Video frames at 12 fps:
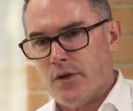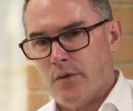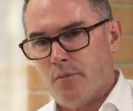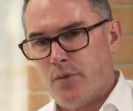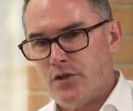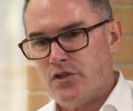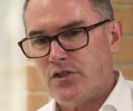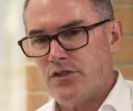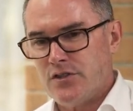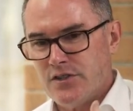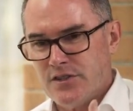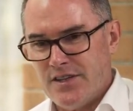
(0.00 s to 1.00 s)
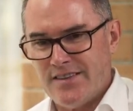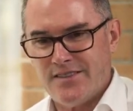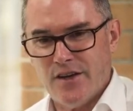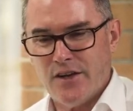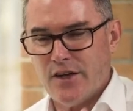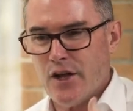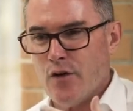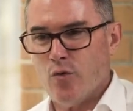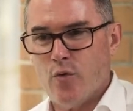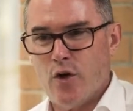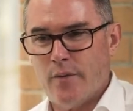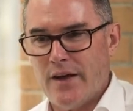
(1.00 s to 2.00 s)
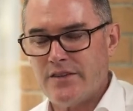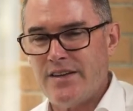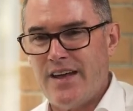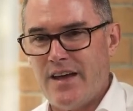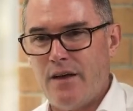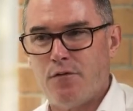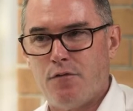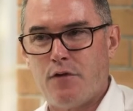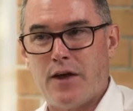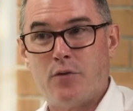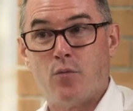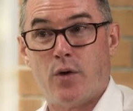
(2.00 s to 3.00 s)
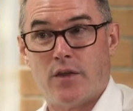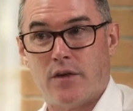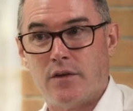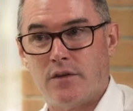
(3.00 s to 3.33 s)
But just test, don't get overwhelmed. Actually have fun with it.